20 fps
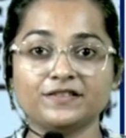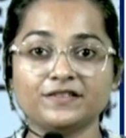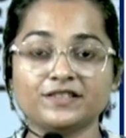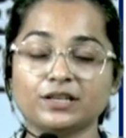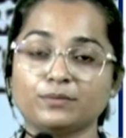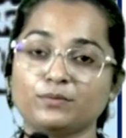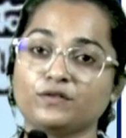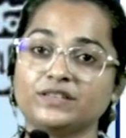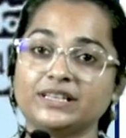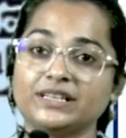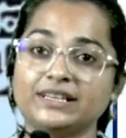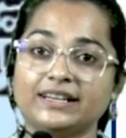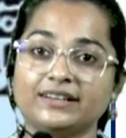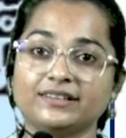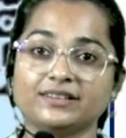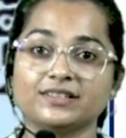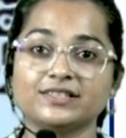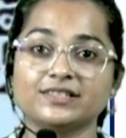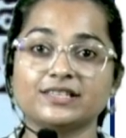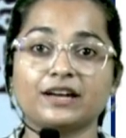some of the
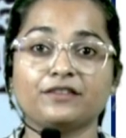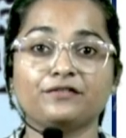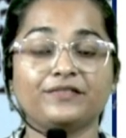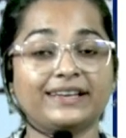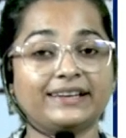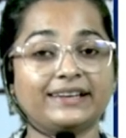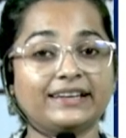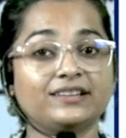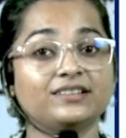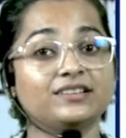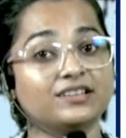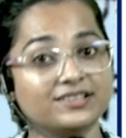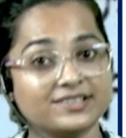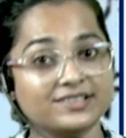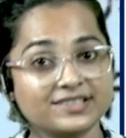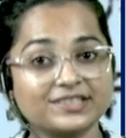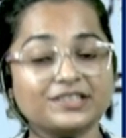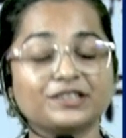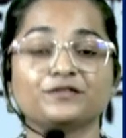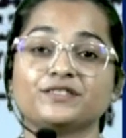letters are very
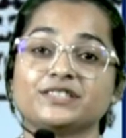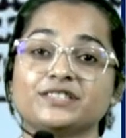cursive,